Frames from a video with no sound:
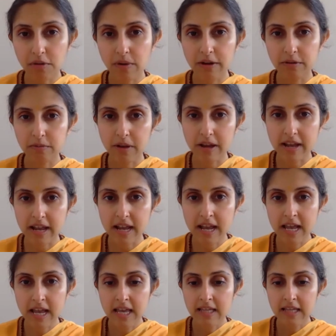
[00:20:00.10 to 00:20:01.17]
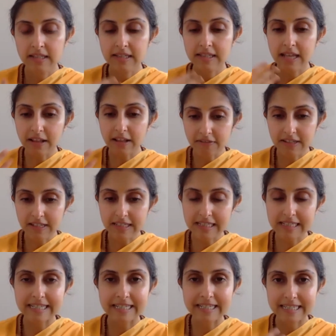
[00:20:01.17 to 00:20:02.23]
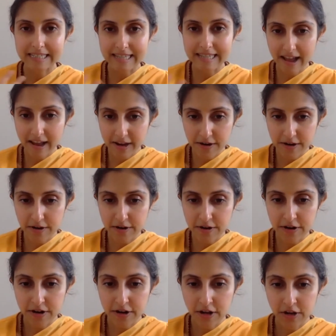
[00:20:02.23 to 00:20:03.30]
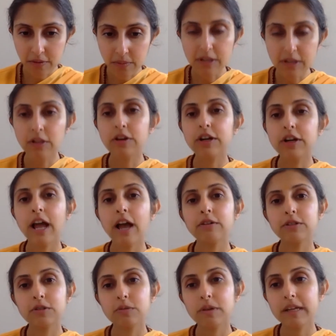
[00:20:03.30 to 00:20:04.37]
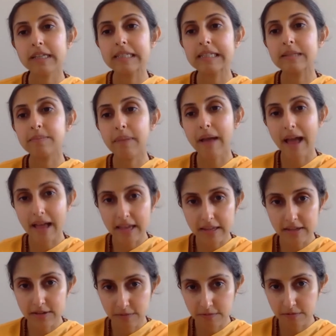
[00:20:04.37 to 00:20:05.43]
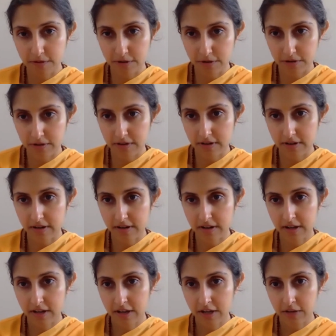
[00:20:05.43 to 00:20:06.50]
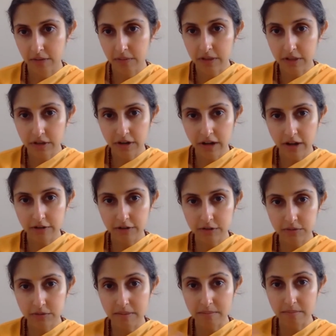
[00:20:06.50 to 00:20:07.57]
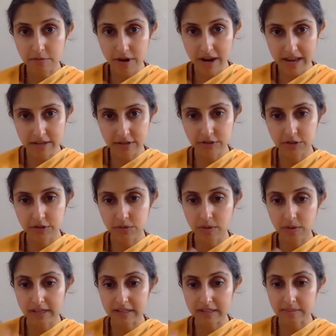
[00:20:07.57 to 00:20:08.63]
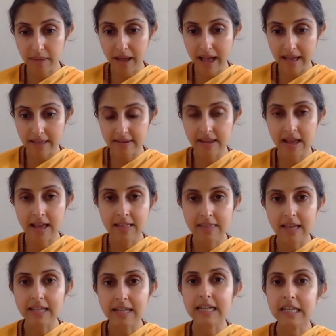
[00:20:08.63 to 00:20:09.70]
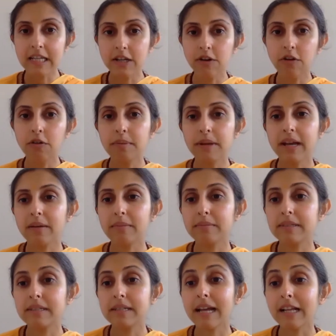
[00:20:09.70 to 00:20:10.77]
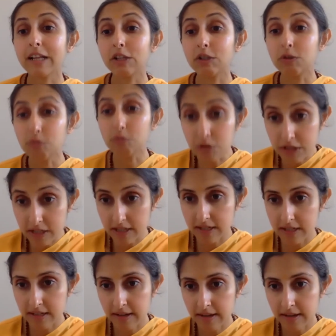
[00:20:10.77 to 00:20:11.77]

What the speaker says: when we selflessly desire, we learn how to expand further. We learn how to embrace, to expand. That ego becomes diluted.